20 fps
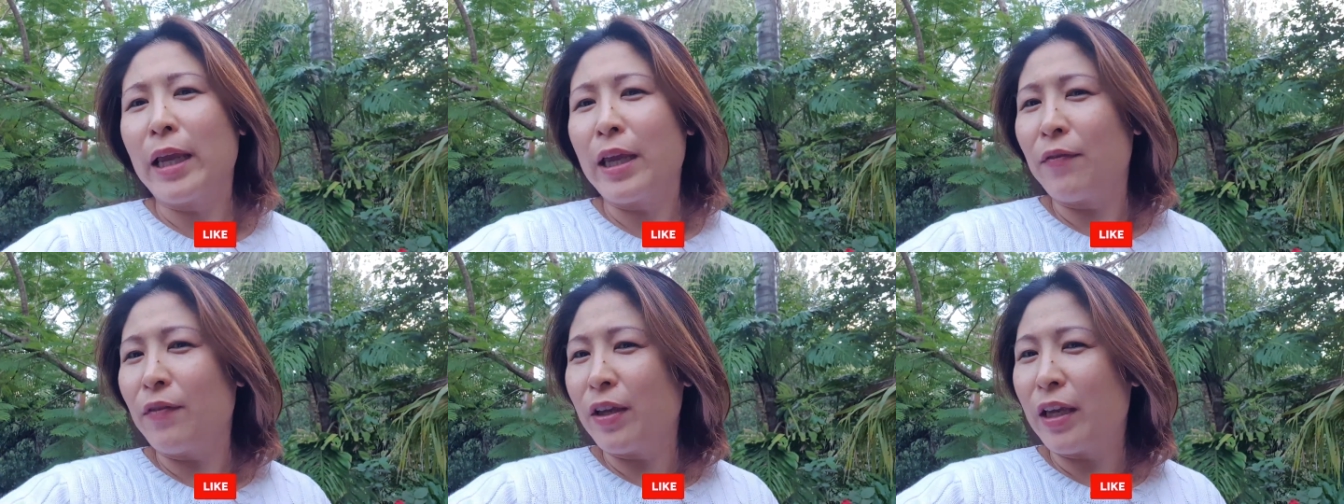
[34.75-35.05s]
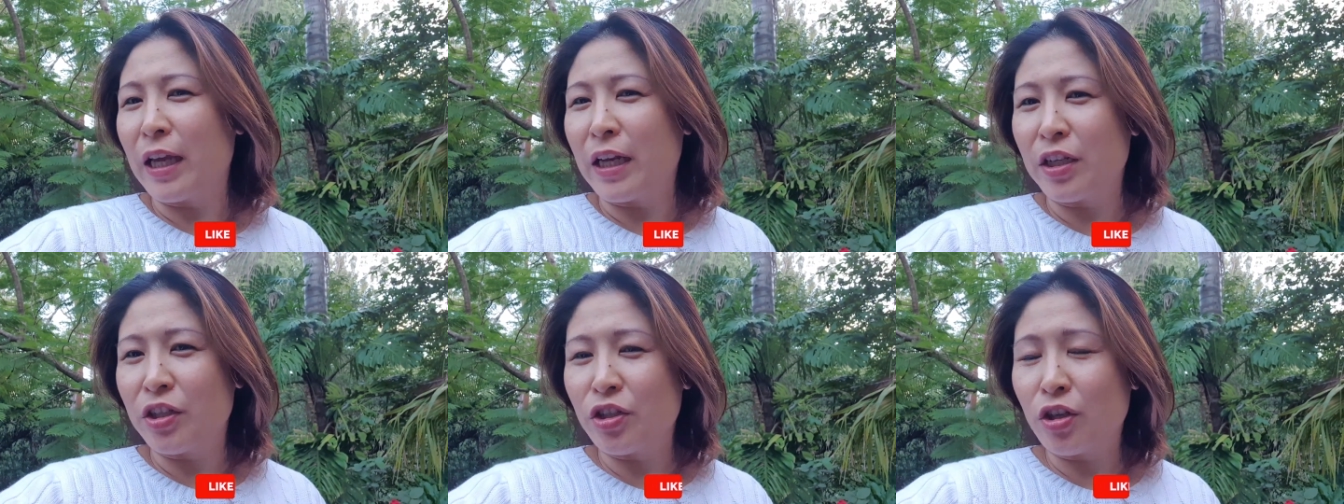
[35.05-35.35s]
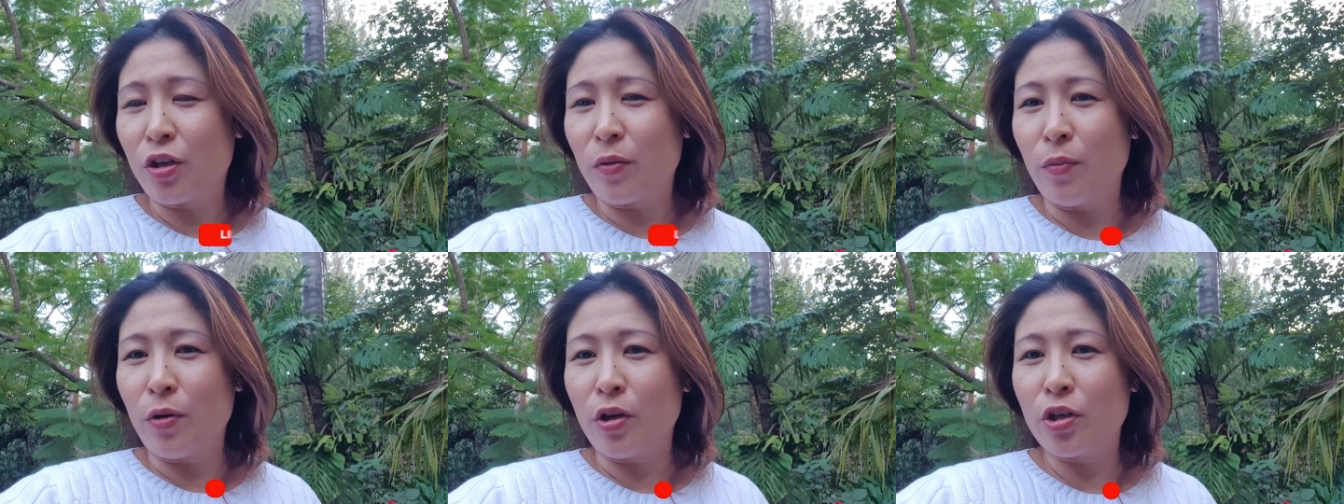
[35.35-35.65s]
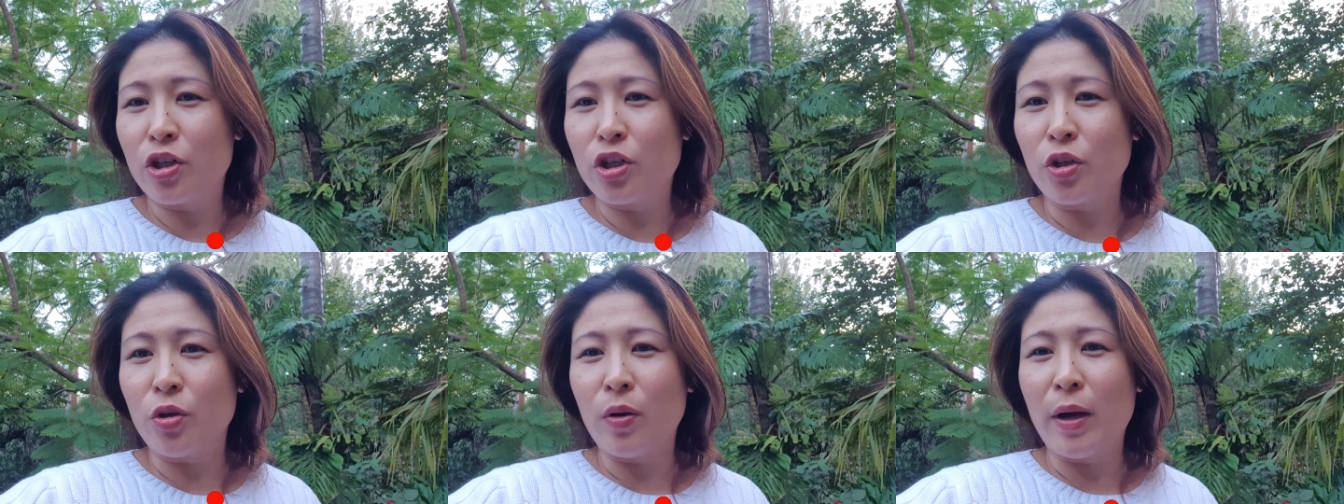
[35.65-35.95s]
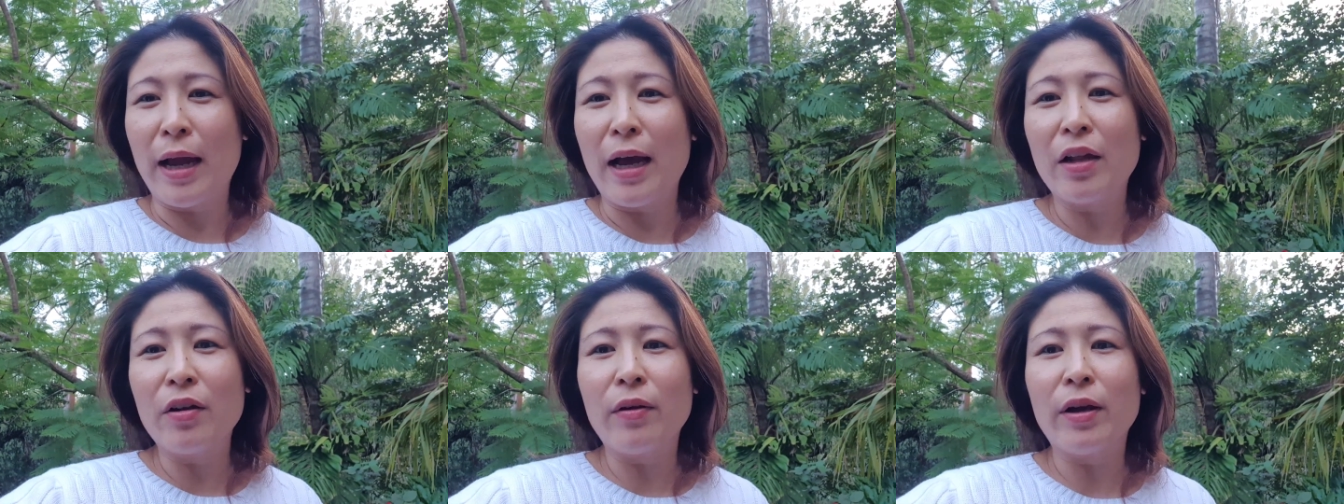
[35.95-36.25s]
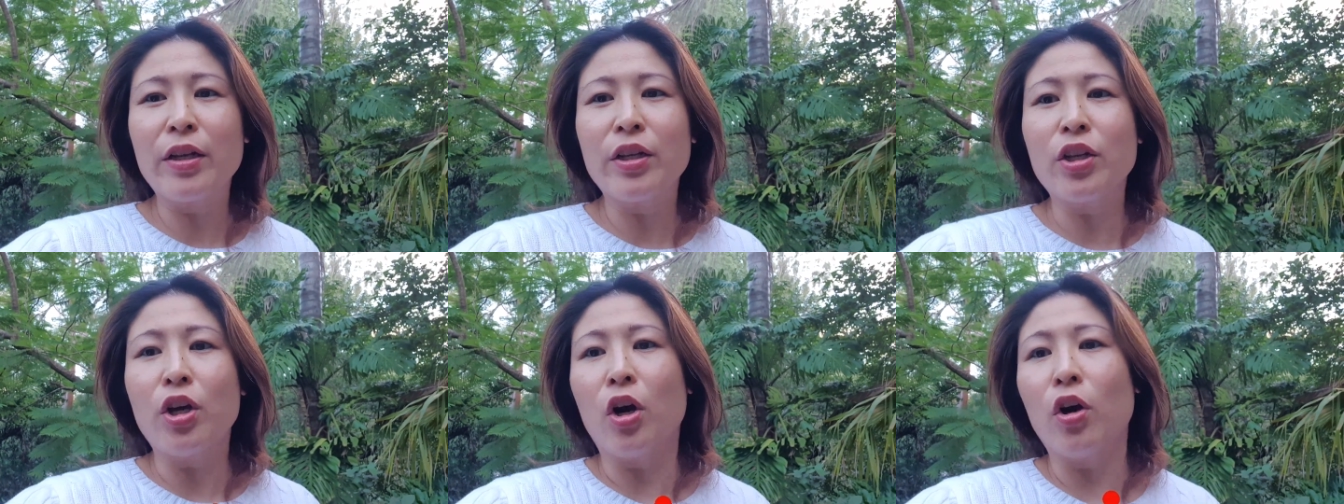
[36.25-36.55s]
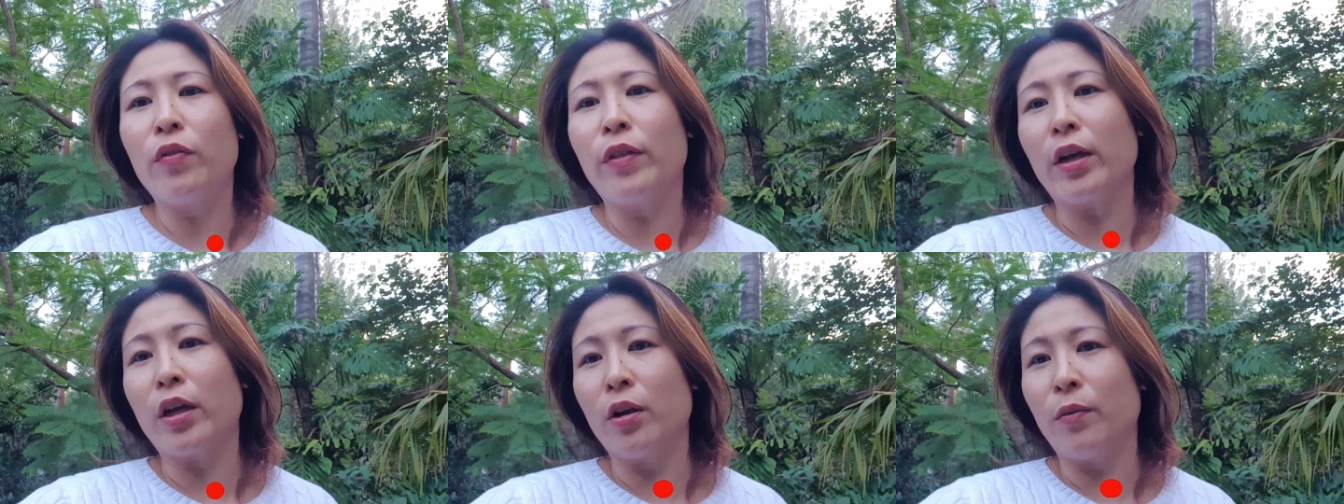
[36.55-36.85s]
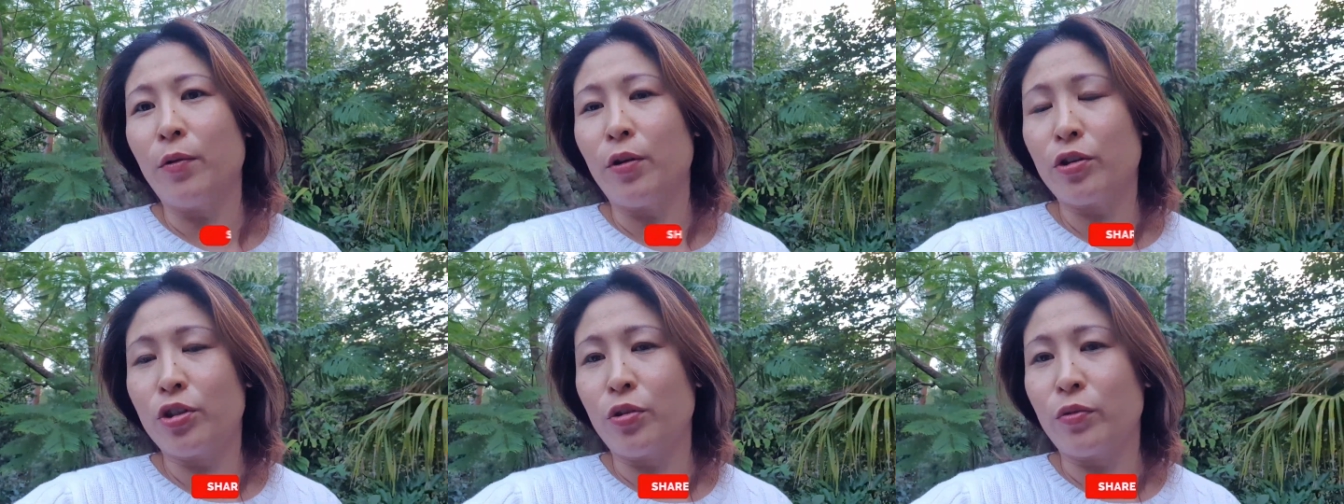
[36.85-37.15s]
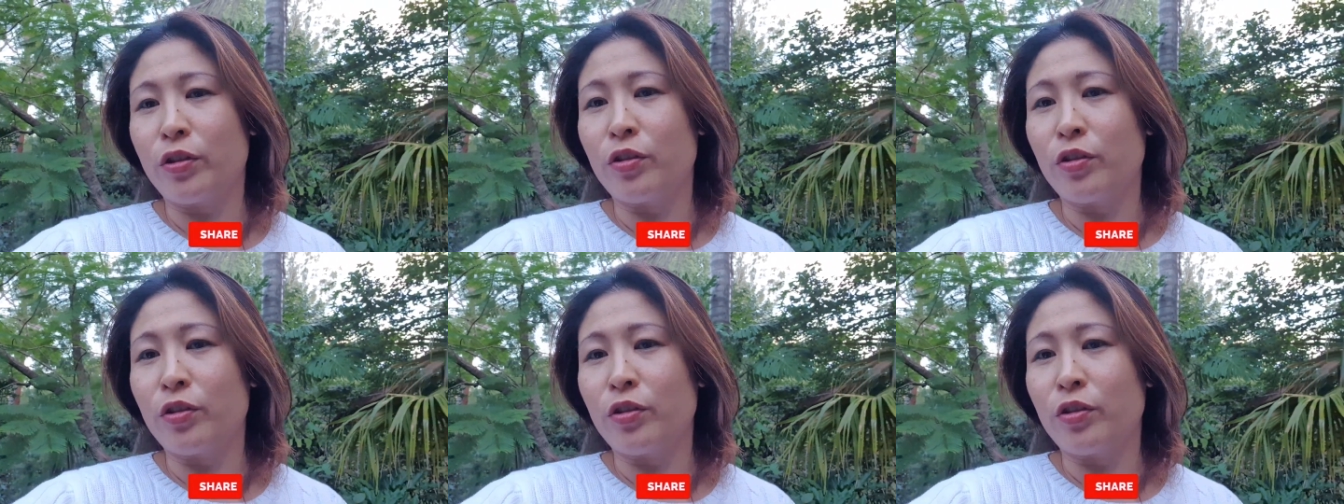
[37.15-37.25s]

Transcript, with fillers: even get into commercial how do I know that commercial